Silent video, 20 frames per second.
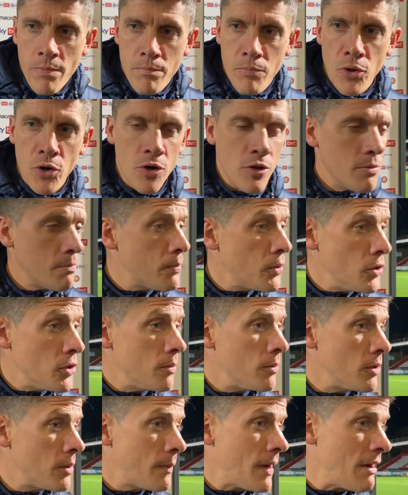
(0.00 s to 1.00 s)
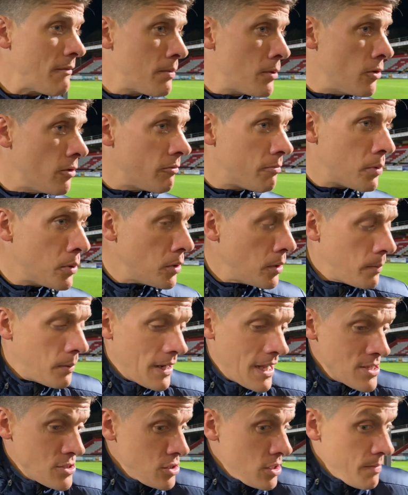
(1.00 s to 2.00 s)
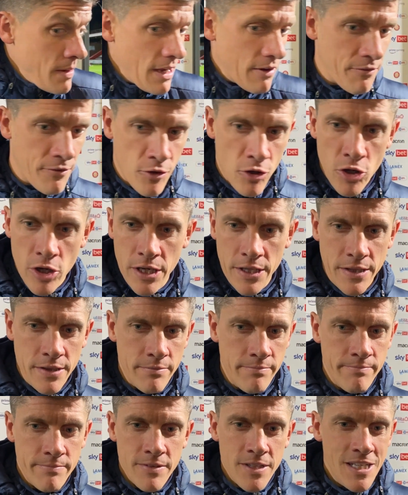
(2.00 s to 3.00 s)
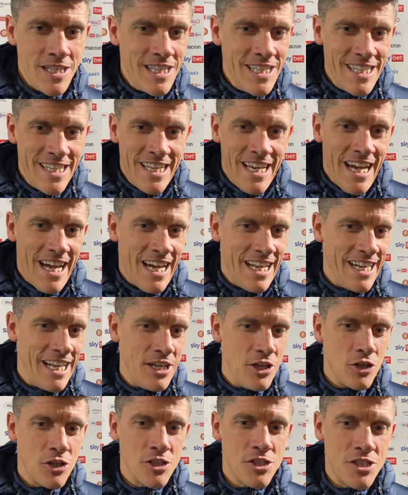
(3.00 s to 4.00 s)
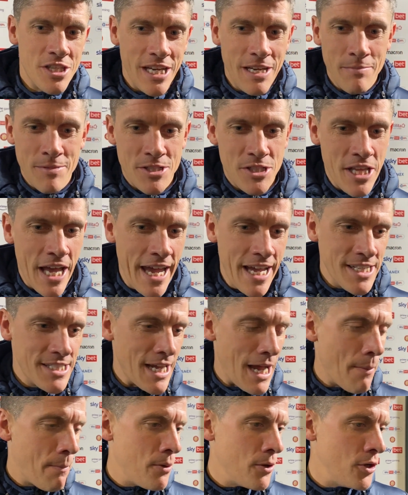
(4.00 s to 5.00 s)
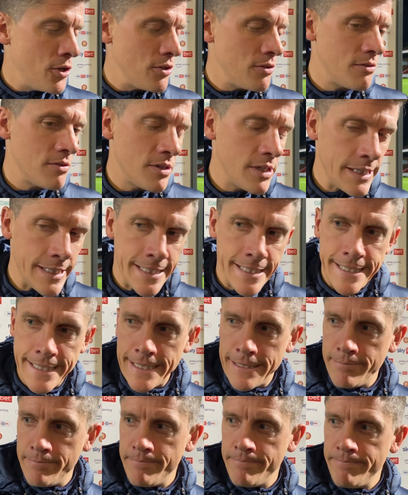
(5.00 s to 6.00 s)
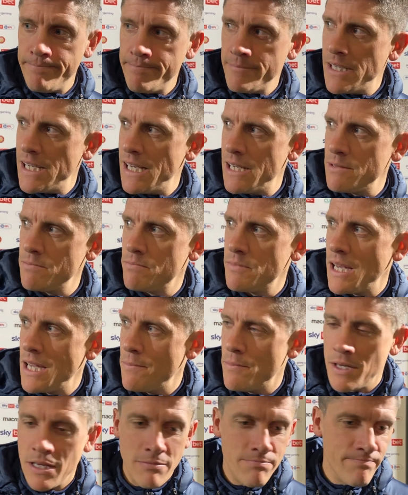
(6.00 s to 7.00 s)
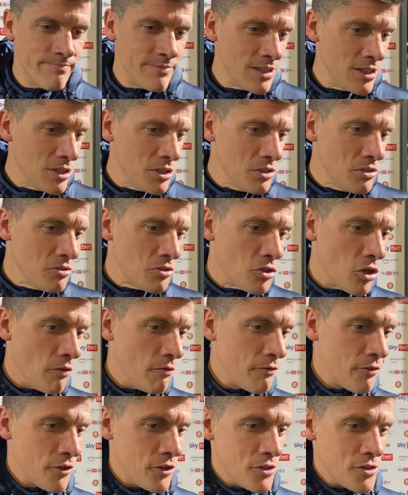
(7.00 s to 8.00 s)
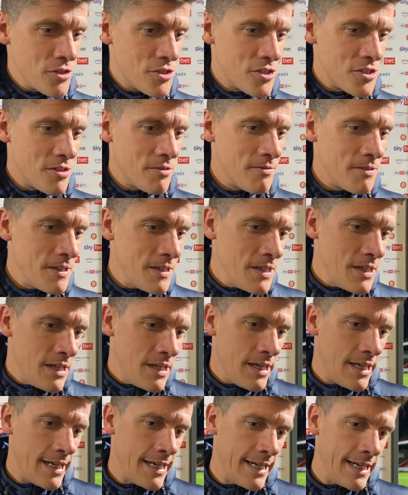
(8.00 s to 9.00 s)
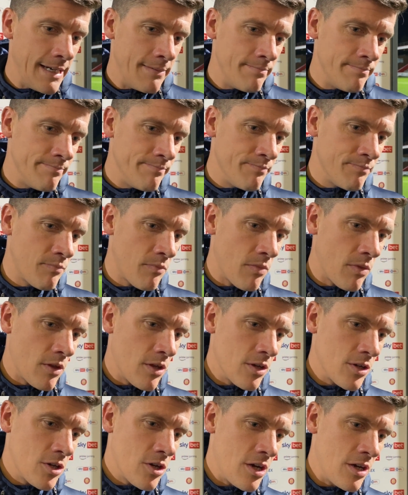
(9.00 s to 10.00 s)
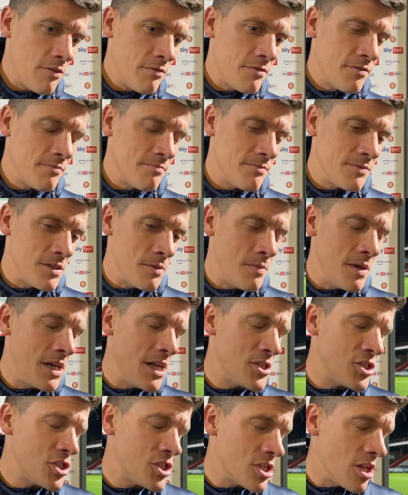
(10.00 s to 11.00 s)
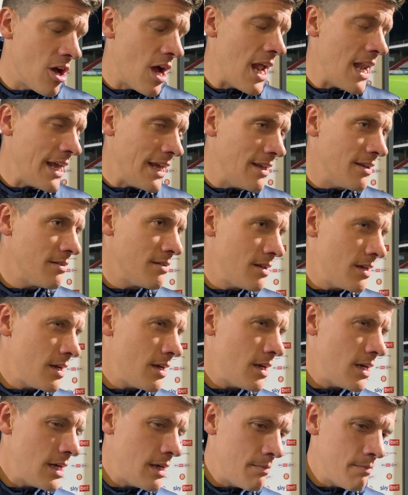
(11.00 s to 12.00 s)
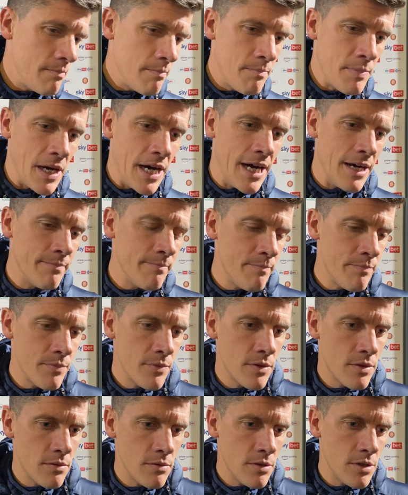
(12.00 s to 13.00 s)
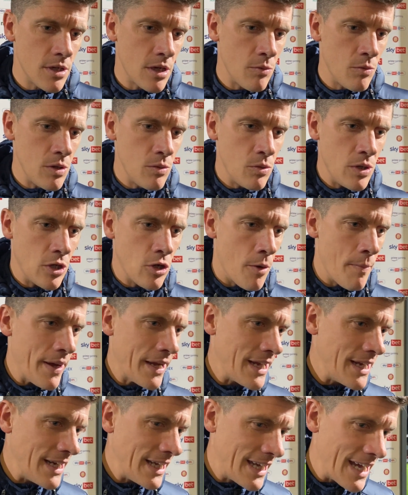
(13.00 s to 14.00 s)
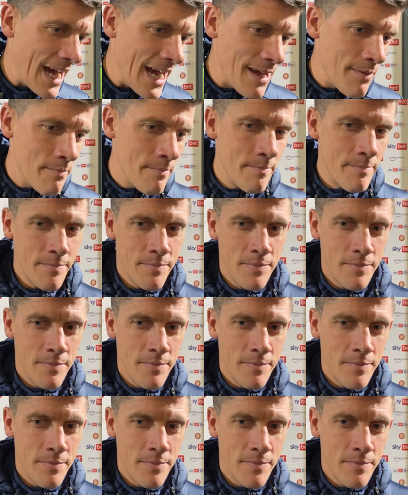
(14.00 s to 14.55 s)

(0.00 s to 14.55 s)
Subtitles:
put them on the back foot, put the players on the back foot, and then you could see mistakes happen, and maybe confidence kind of diminished slightly. But you know, we got back in the game